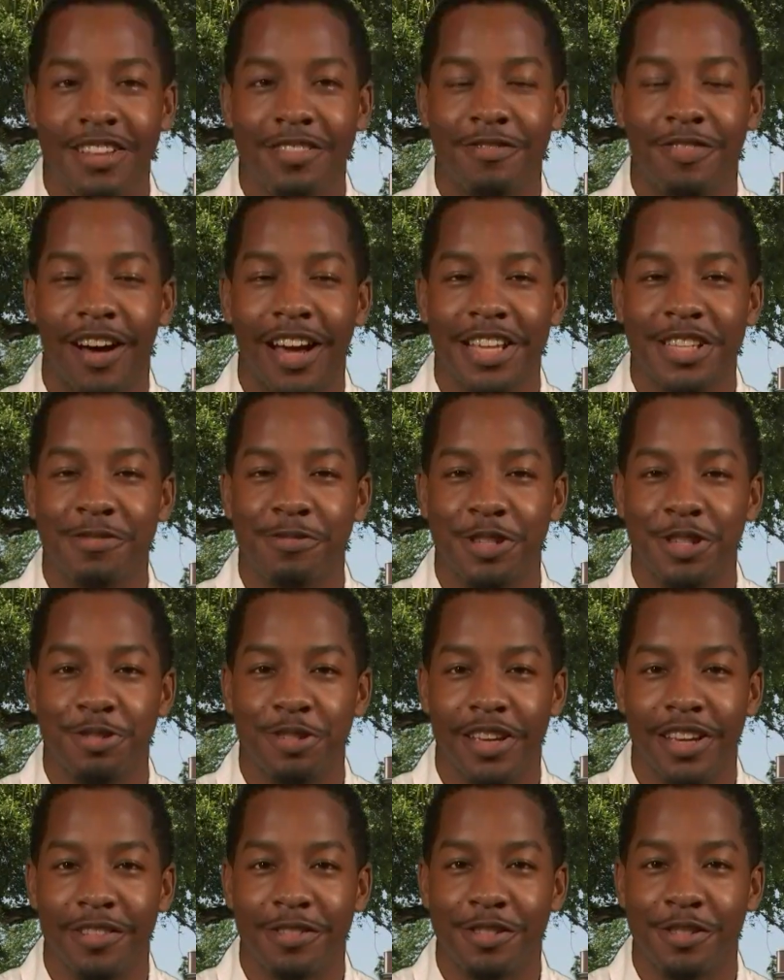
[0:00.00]
advice would
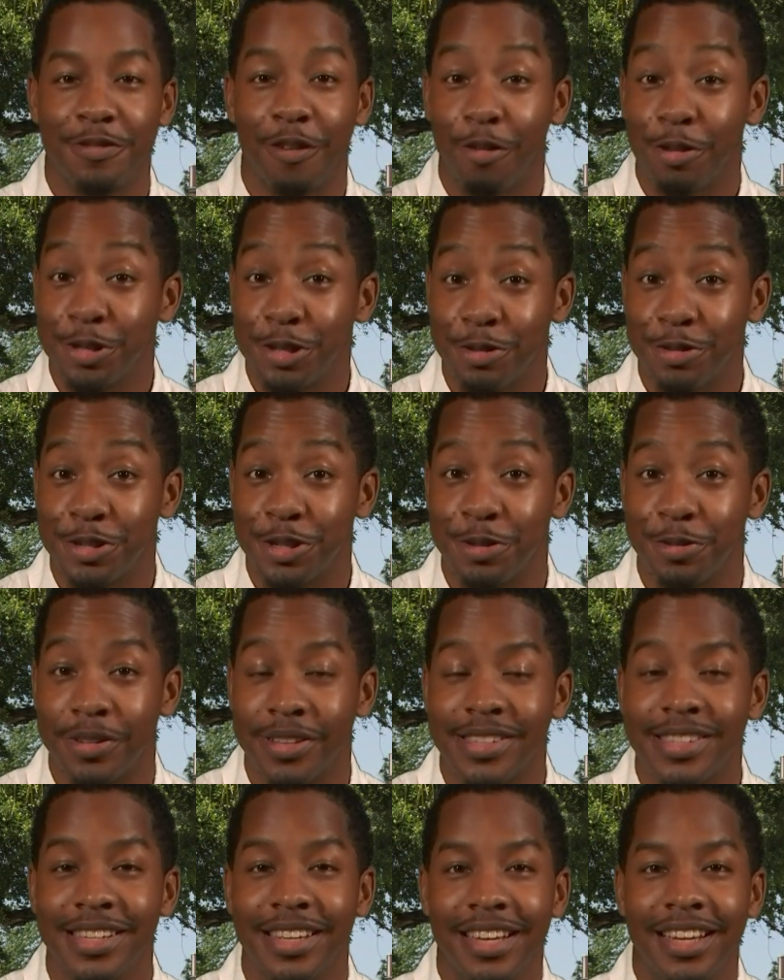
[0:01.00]
you give to first-year
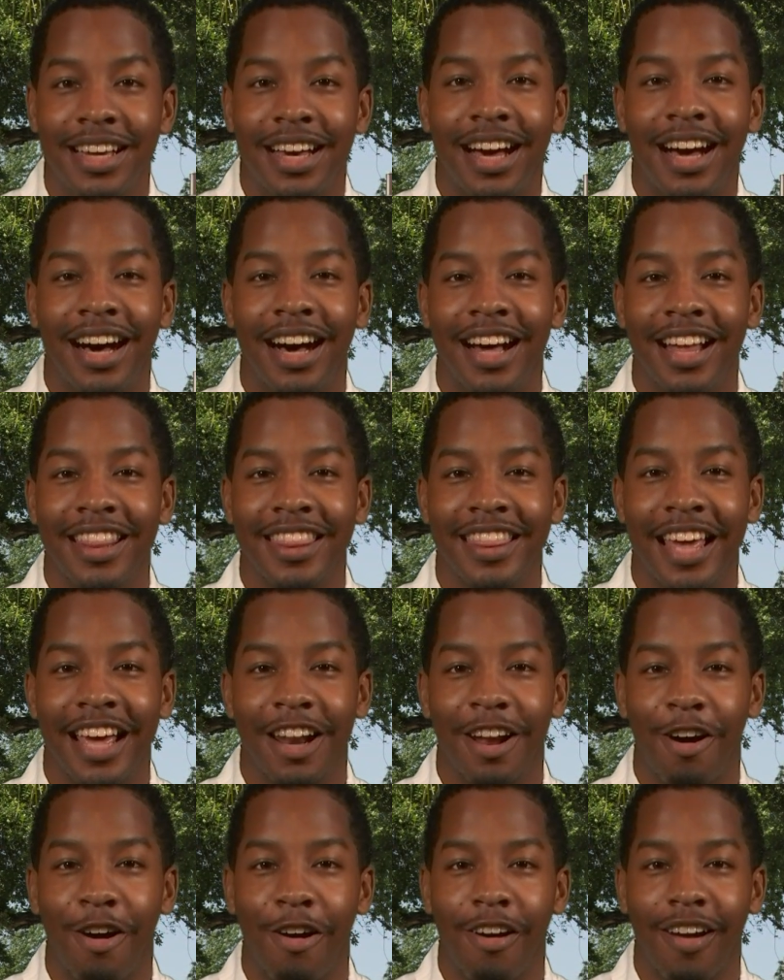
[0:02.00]
students
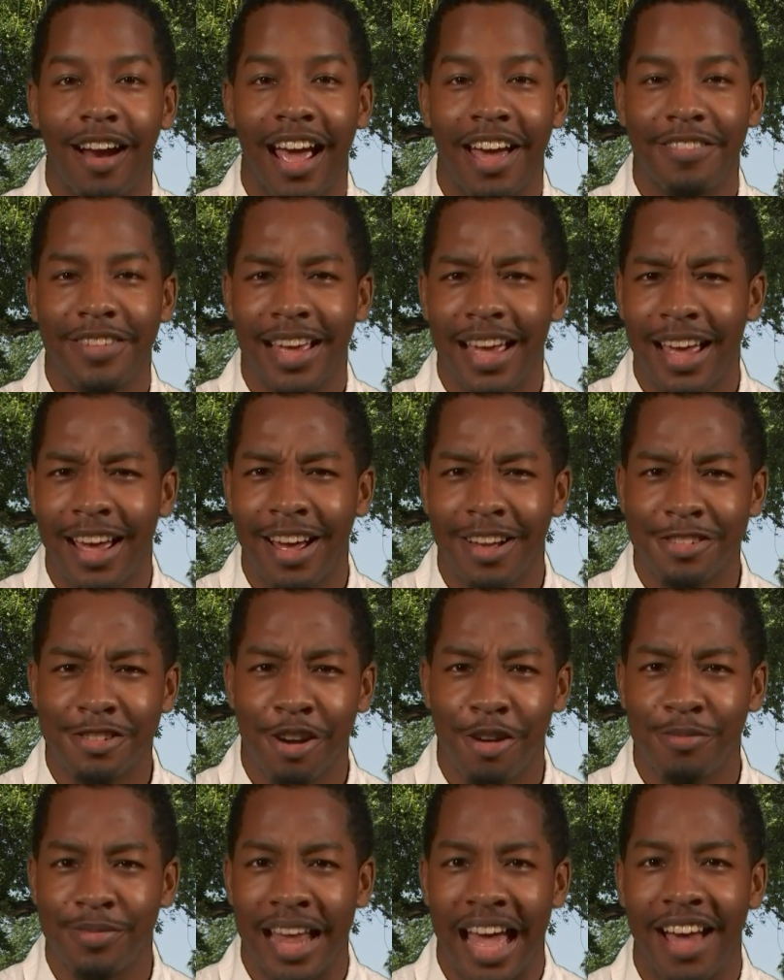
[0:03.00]
that are having a hard
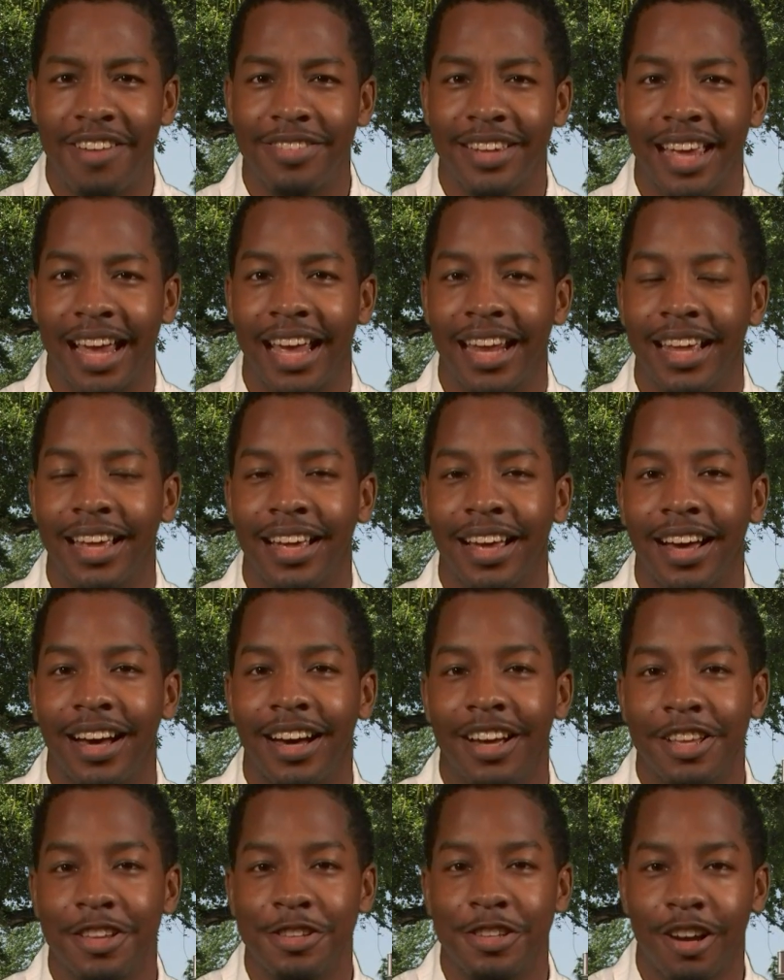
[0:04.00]
time navigating?
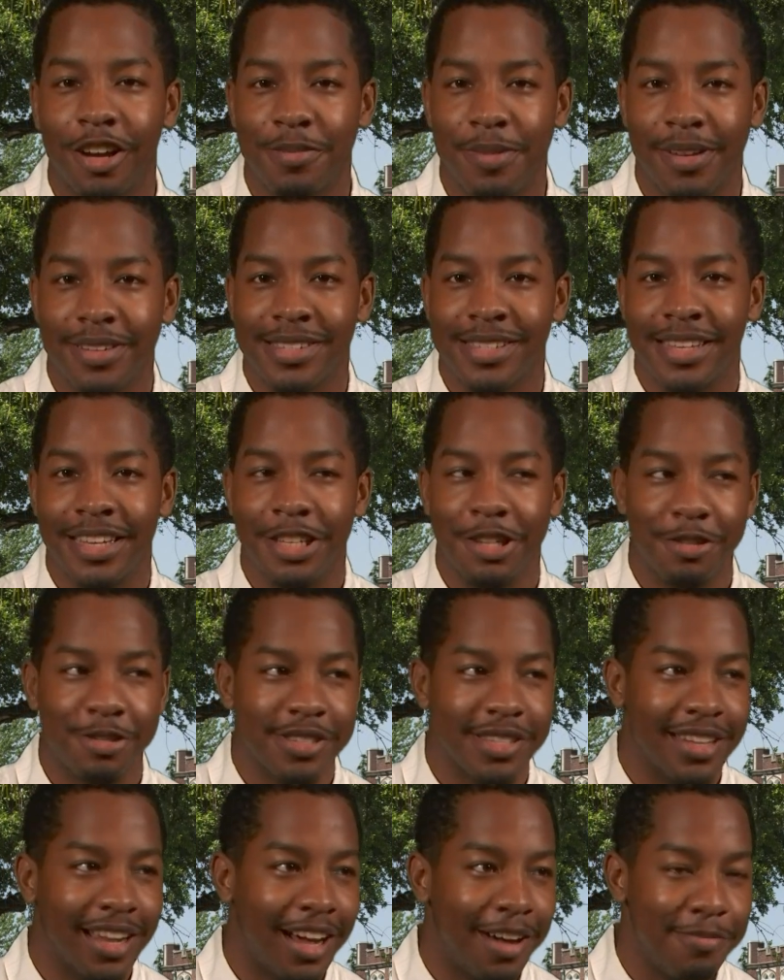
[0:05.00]
You talk about
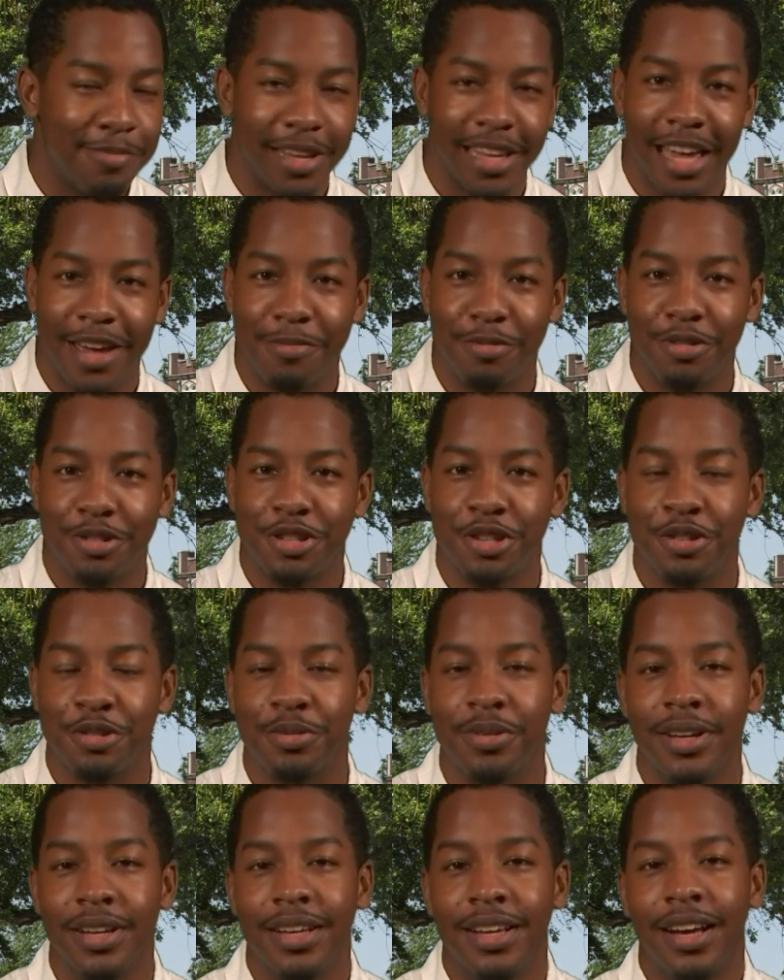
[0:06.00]
seniors not being able
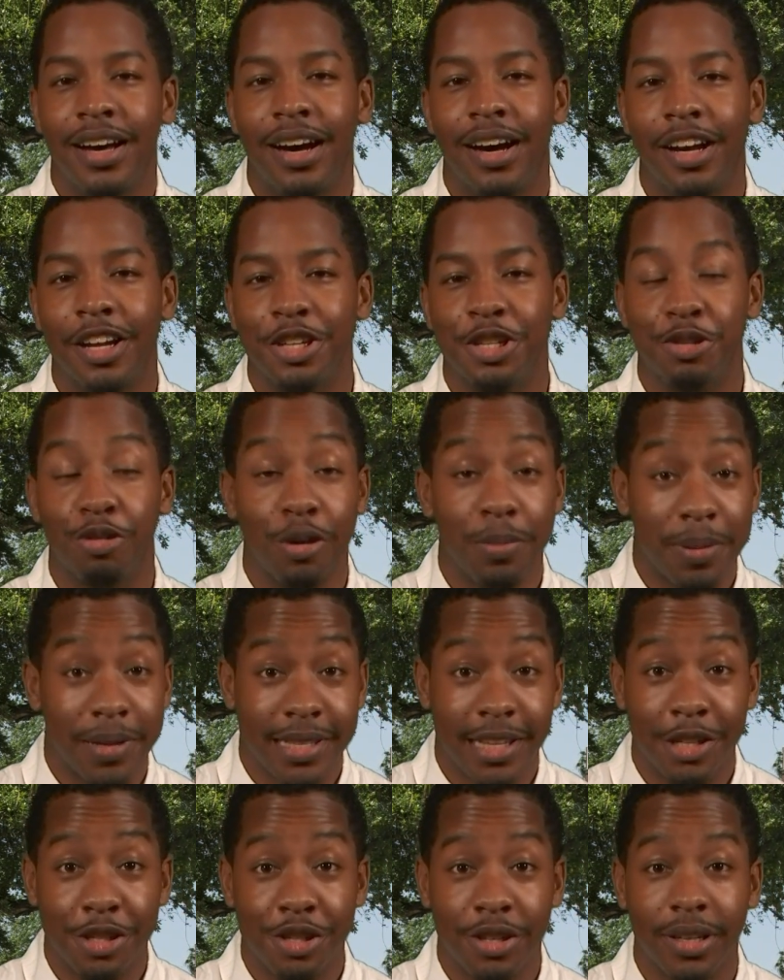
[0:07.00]
to enjoy
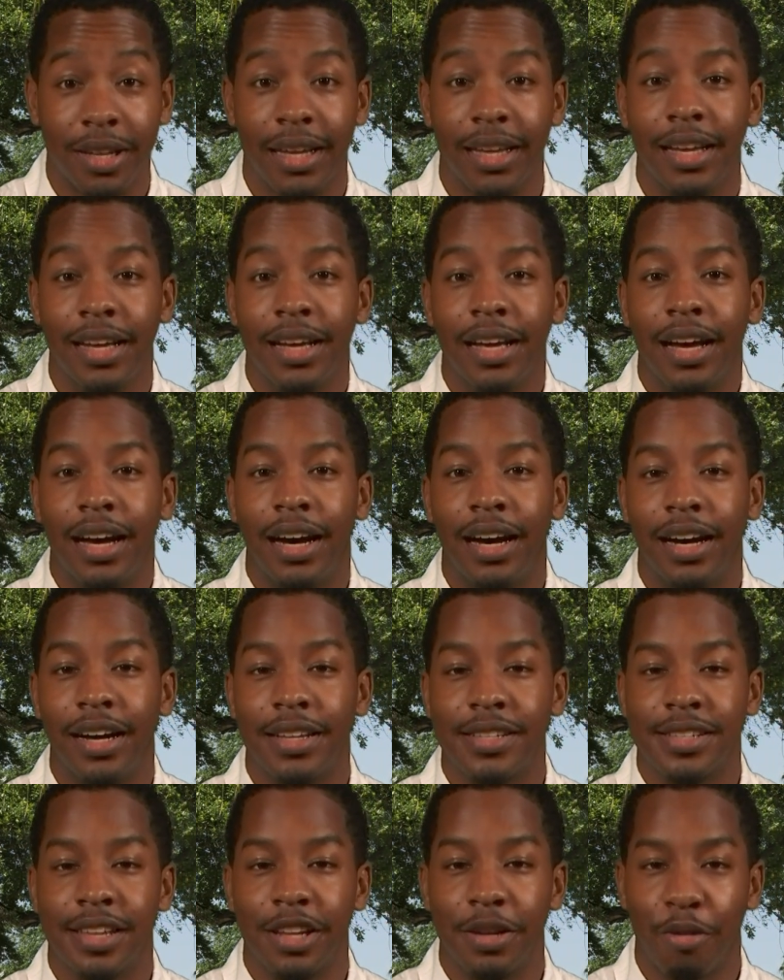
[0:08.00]
potentially
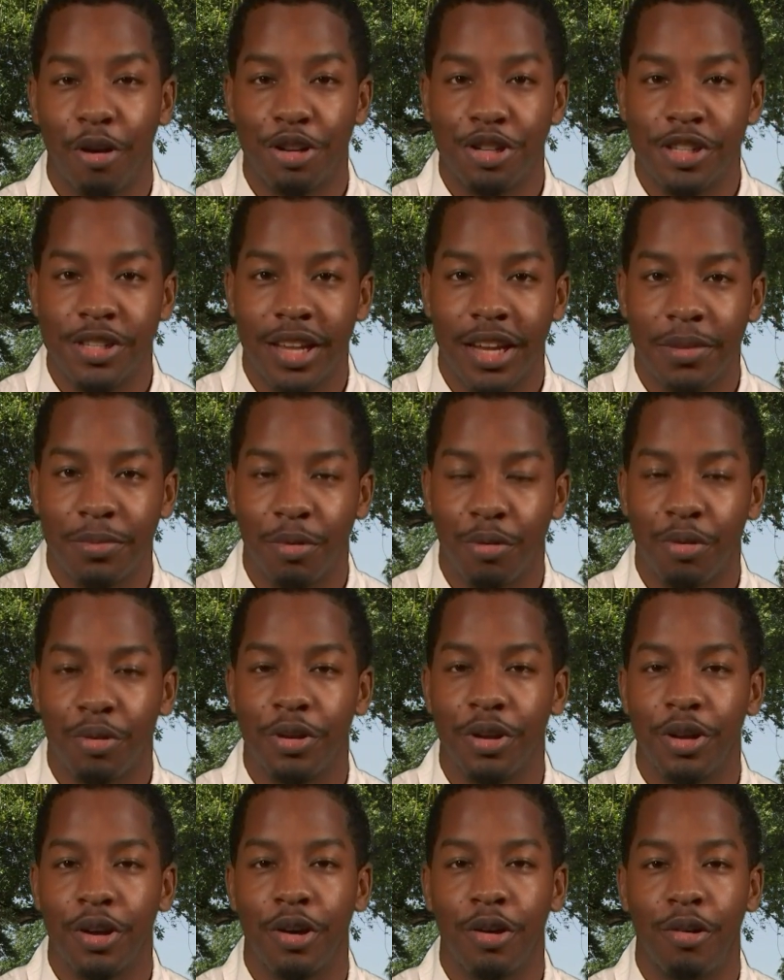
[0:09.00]
celebrations like
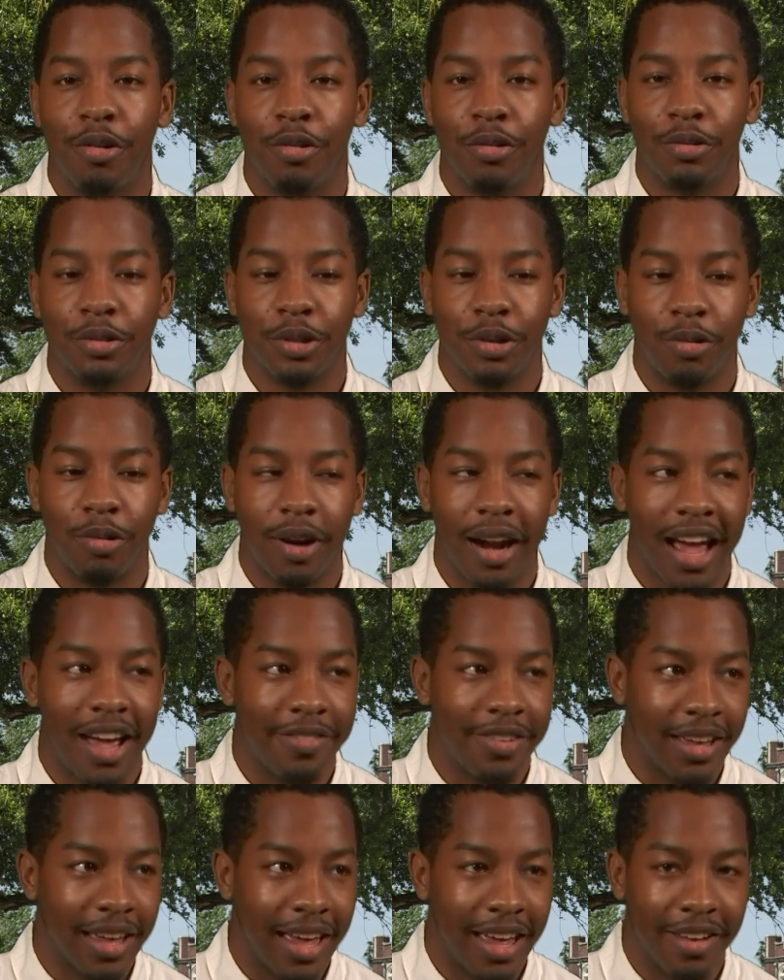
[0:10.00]
Maroon and Gold or
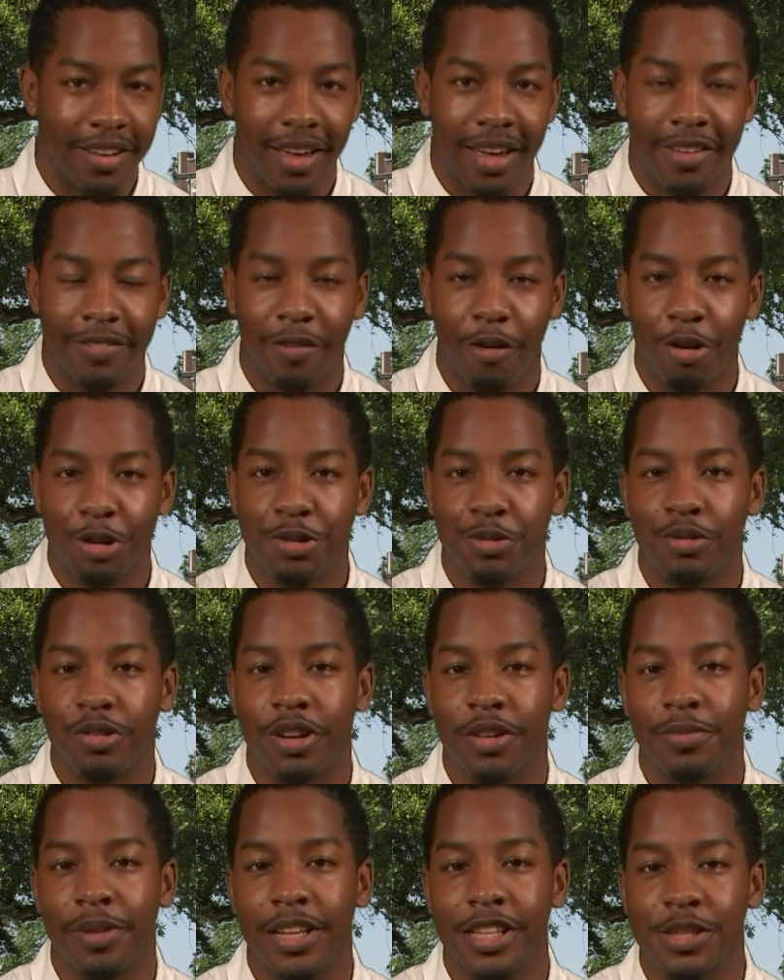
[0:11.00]
having a
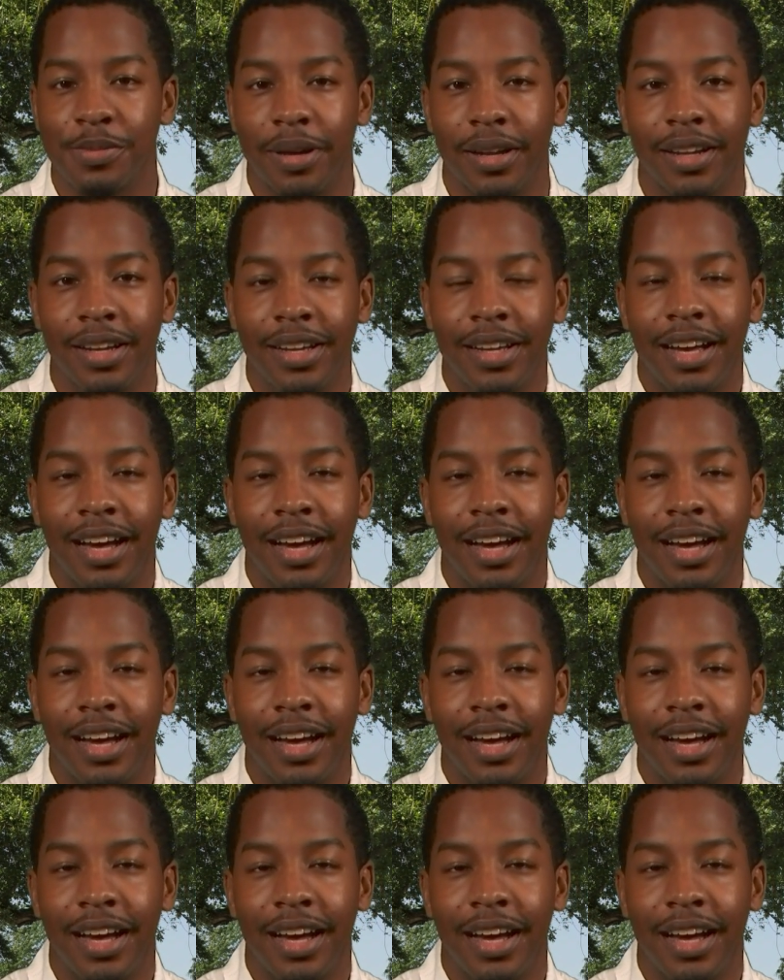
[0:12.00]
virtual commencement.